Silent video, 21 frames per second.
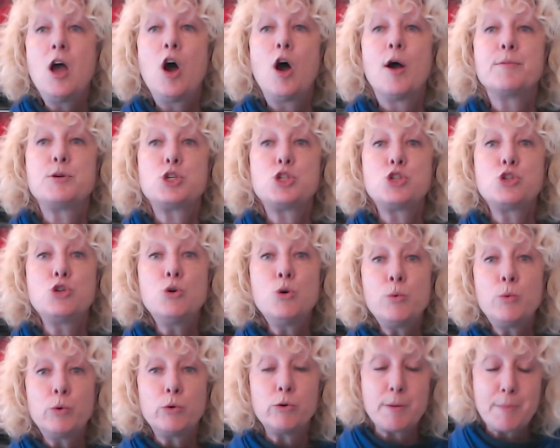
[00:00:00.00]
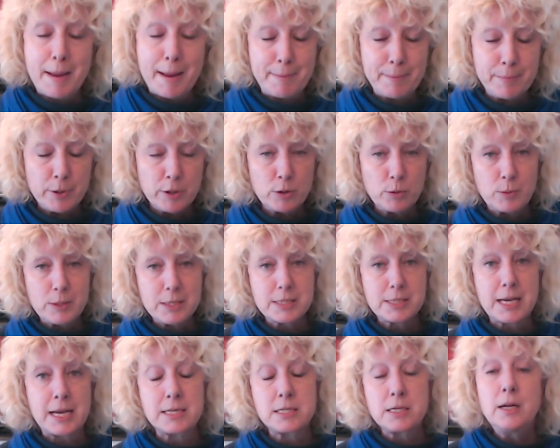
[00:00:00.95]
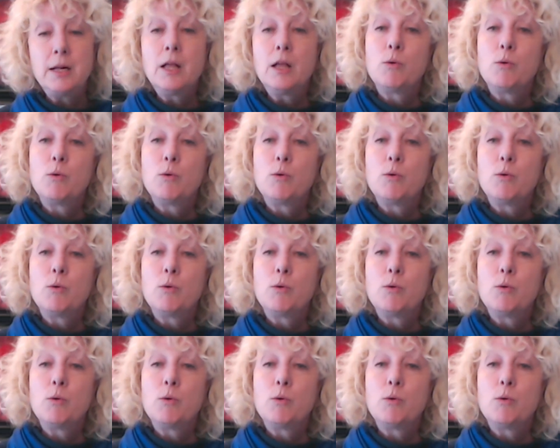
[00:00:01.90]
I'm sure will remember that we said